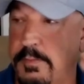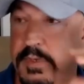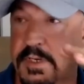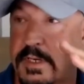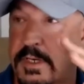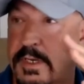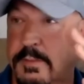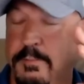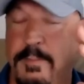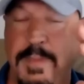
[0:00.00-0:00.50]

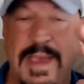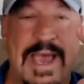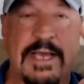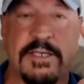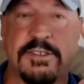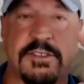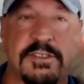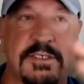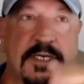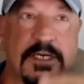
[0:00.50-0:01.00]
uh,
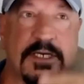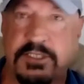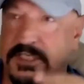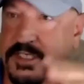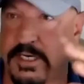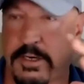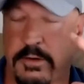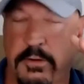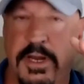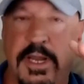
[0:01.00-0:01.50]
mass
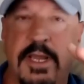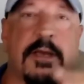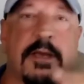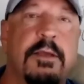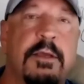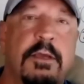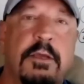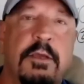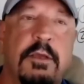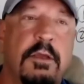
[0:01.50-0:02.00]

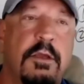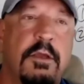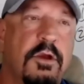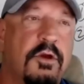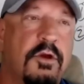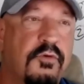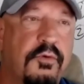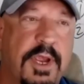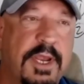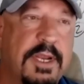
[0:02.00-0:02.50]
hysteria
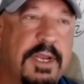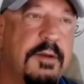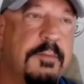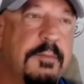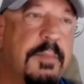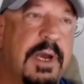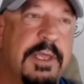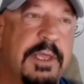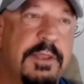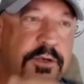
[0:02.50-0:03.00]
created
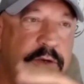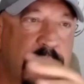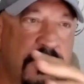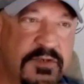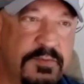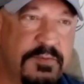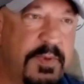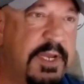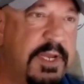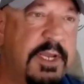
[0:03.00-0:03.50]
by the
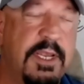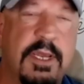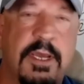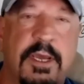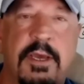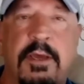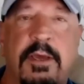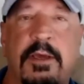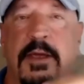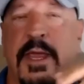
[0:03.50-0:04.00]
news
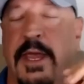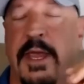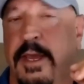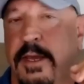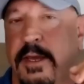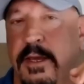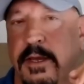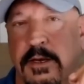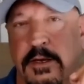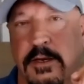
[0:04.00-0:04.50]
media
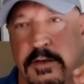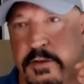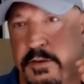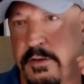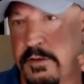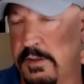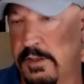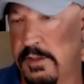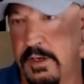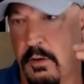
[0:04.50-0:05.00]
and
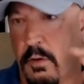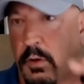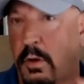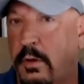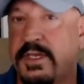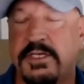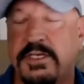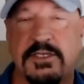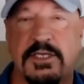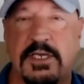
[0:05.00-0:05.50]

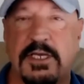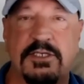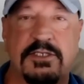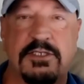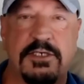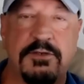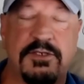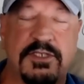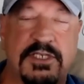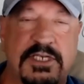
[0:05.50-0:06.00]
all these things
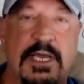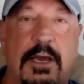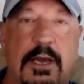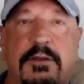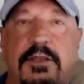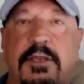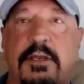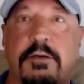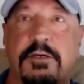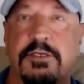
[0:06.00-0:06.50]
that you see
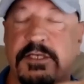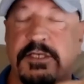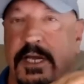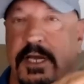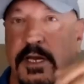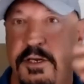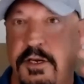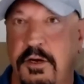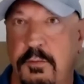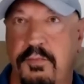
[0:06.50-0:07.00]
out there
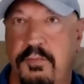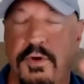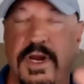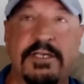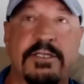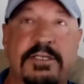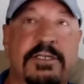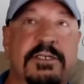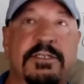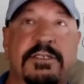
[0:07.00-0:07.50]
saying, you know,
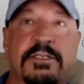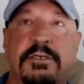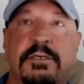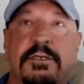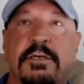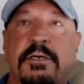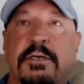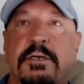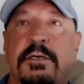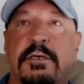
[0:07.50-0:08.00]
prices
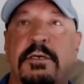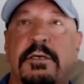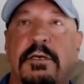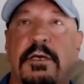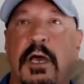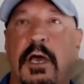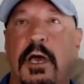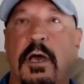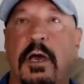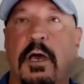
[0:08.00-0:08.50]

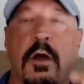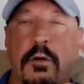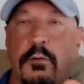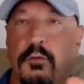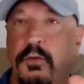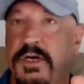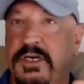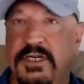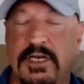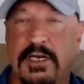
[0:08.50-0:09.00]
uh, are
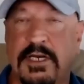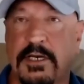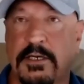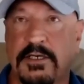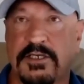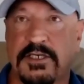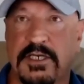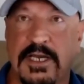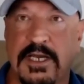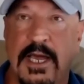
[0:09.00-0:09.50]

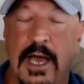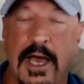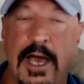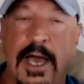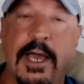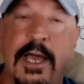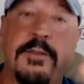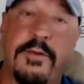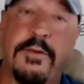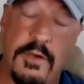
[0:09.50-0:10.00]
ridiculously
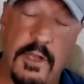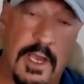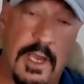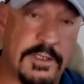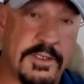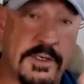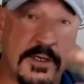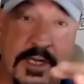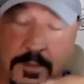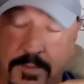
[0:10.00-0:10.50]
high. They're
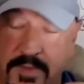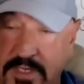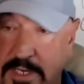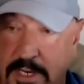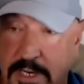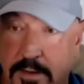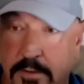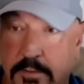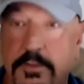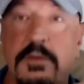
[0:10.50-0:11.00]
not, they're coming
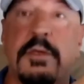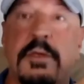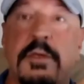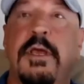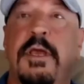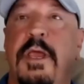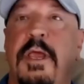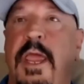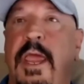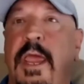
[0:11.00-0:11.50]
down.
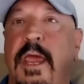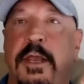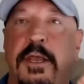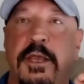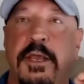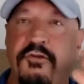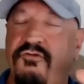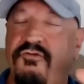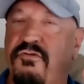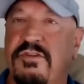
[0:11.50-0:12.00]
And
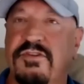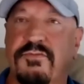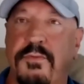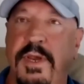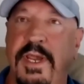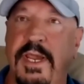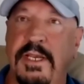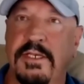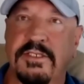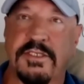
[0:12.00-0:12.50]
interest
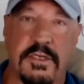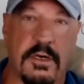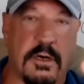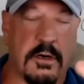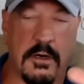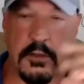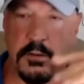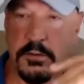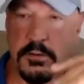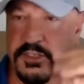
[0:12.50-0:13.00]
rates
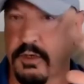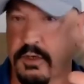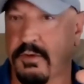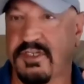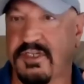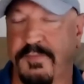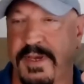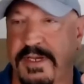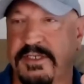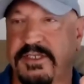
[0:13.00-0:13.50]
are so
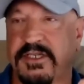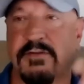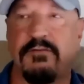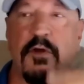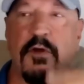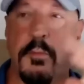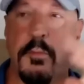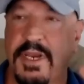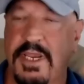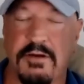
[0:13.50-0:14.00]
expensive,
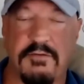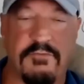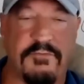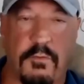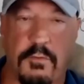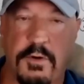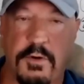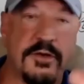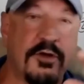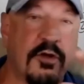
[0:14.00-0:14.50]
nobody can
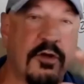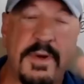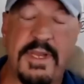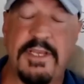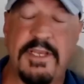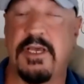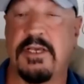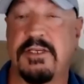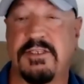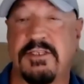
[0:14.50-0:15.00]
afford it.
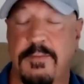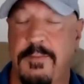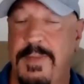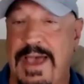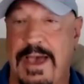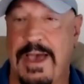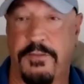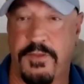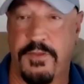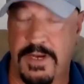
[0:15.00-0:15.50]
Nobody does the
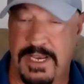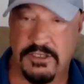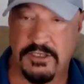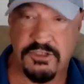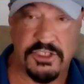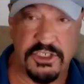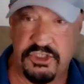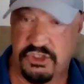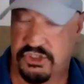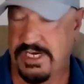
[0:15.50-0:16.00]
math and
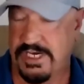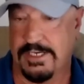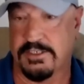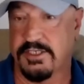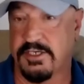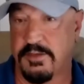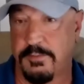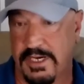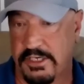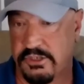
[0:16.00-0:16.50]
actually
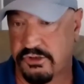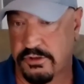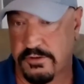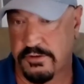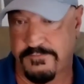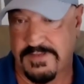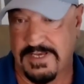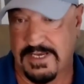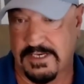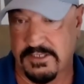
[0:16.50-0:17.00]
checks to make sure
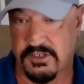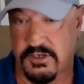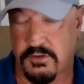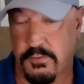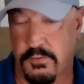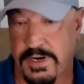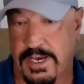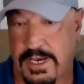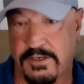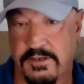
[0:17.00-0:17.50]
if that's
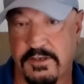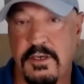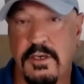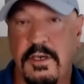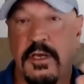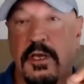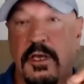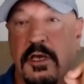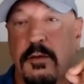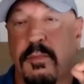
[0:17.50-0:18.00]
correct.
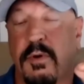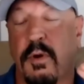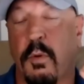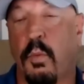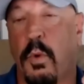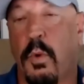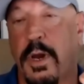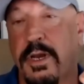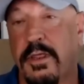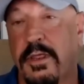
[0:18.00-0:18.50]
But
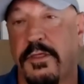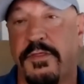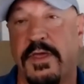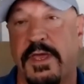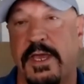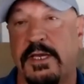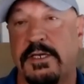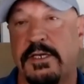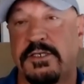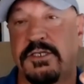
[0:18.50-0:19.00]
one of the
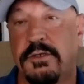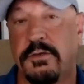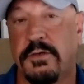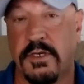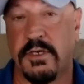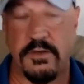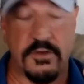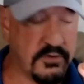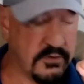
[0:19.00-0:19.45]
things you can